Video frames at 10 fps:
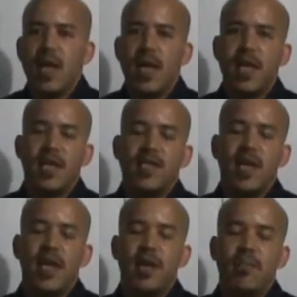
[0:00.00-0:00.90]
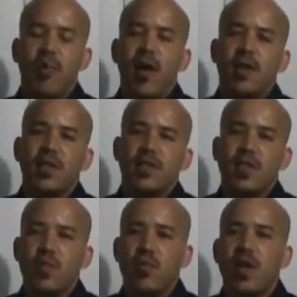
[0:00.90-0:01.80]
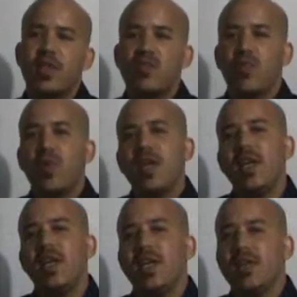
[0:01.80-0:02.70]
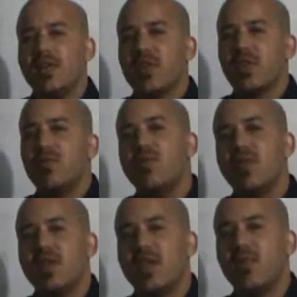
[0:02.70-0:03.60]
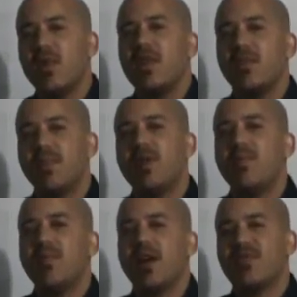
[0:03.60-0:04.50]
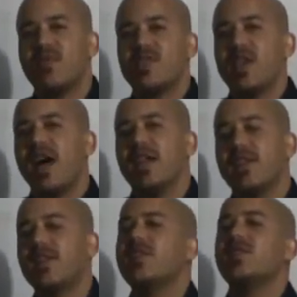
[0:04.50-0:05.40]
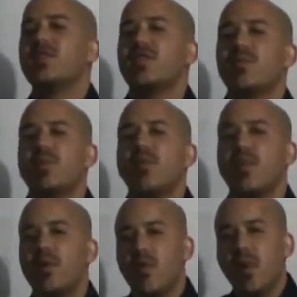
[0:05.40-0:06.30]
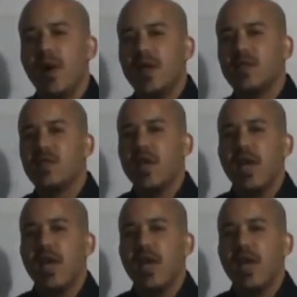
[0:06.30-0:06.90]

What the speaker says: is a product in which we, the community, we the people, have decided this is something we want,